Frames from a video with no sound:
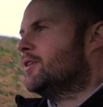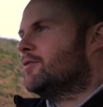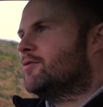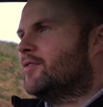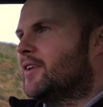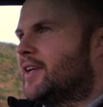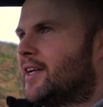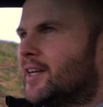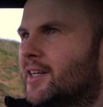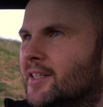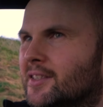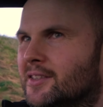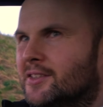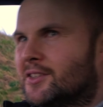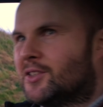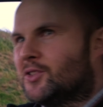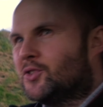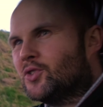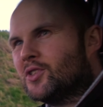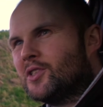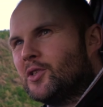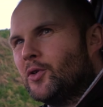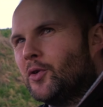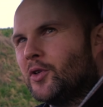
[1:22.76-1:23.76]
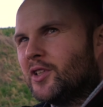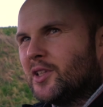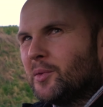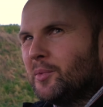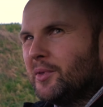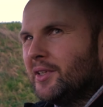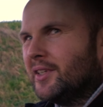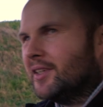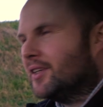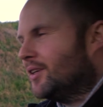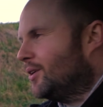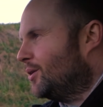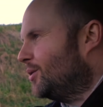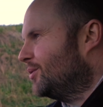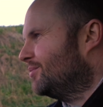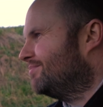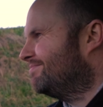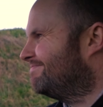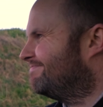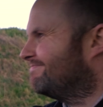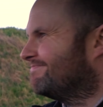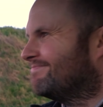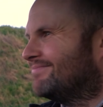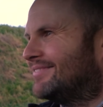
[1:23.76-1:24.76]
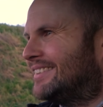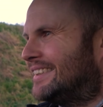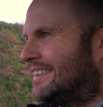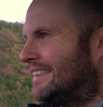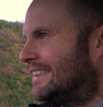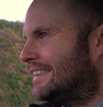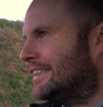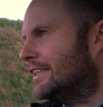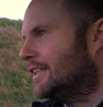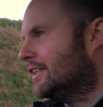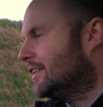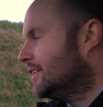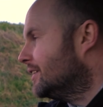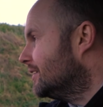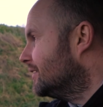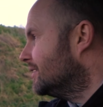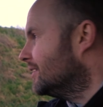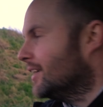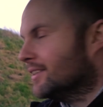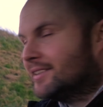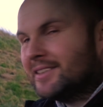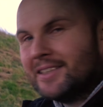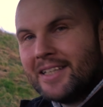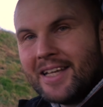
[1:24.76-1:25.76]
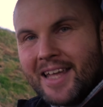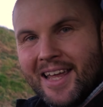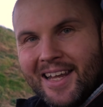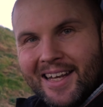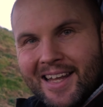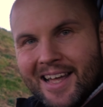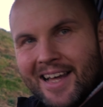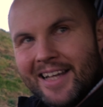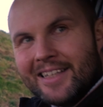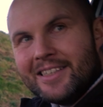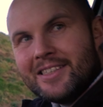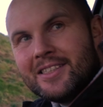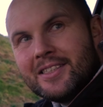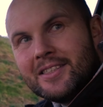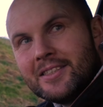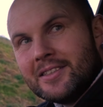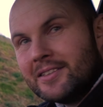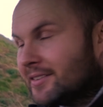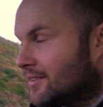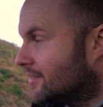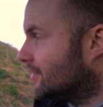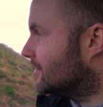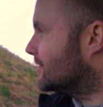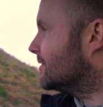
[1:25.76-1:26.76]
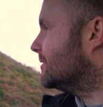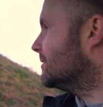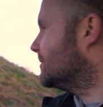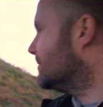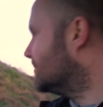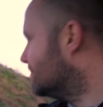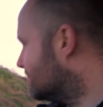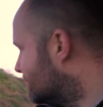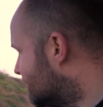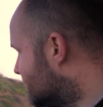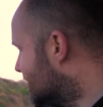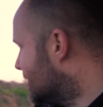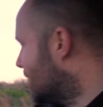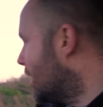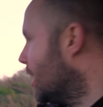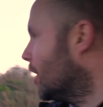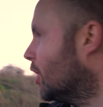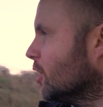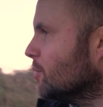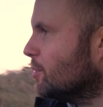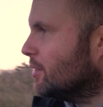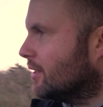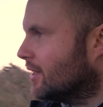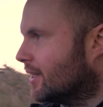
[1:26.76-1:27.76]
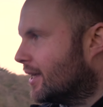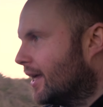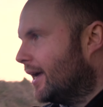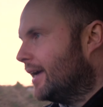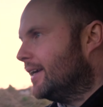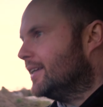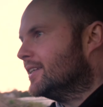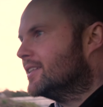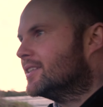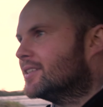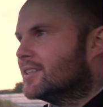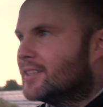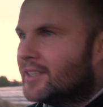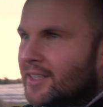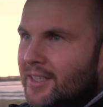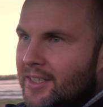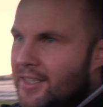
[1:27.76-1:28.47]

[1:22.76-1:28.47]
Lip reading: in vehicles you just look at them and you go, "Not today, lads." Not going to be the case